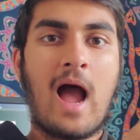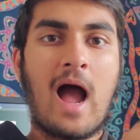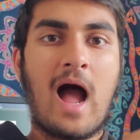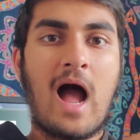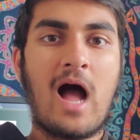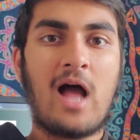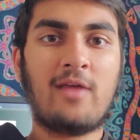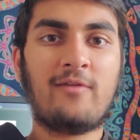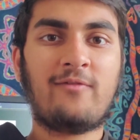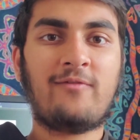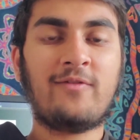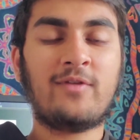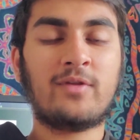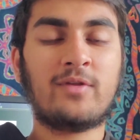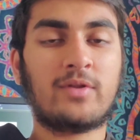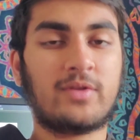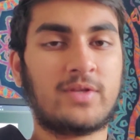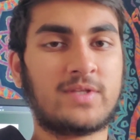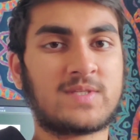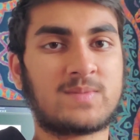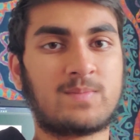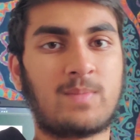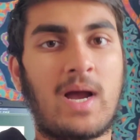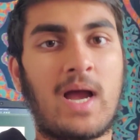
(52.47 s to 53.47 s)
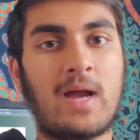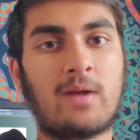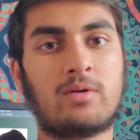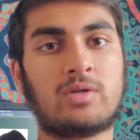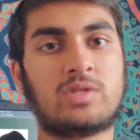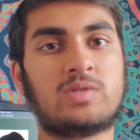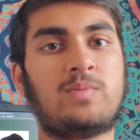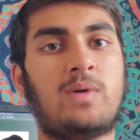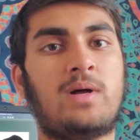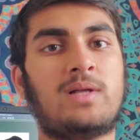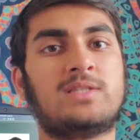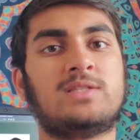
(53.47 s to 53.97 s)
I feel it's my
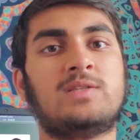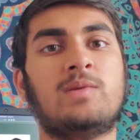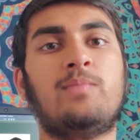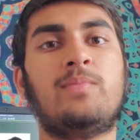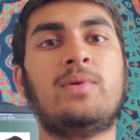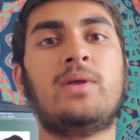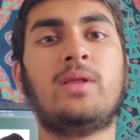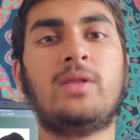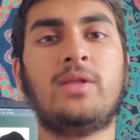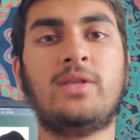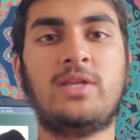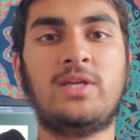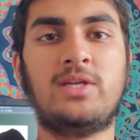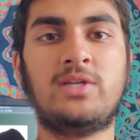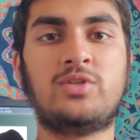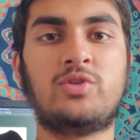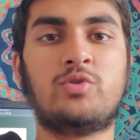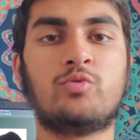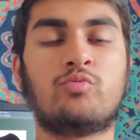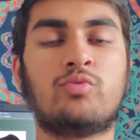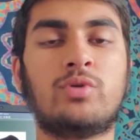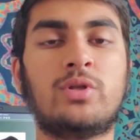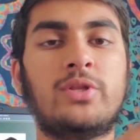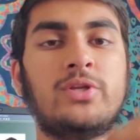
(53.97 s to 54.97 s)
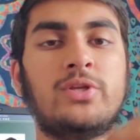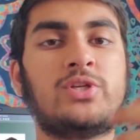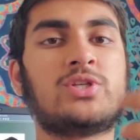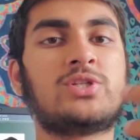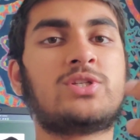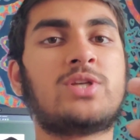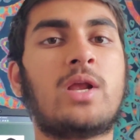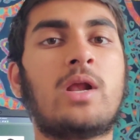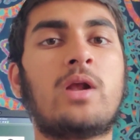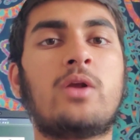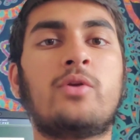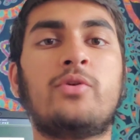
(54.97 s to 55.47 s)
responsibility to really
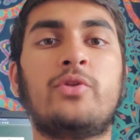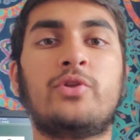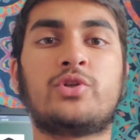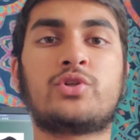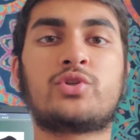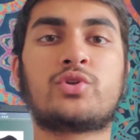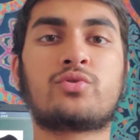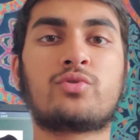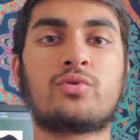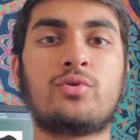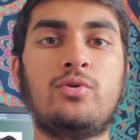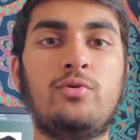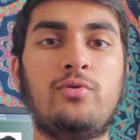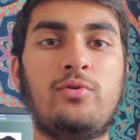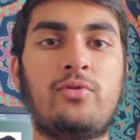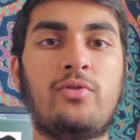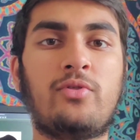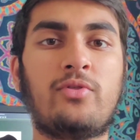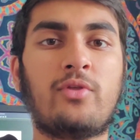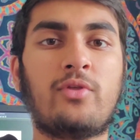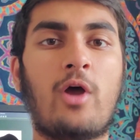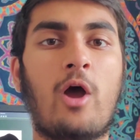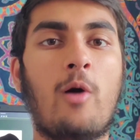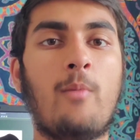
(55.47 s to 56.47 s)
share the truth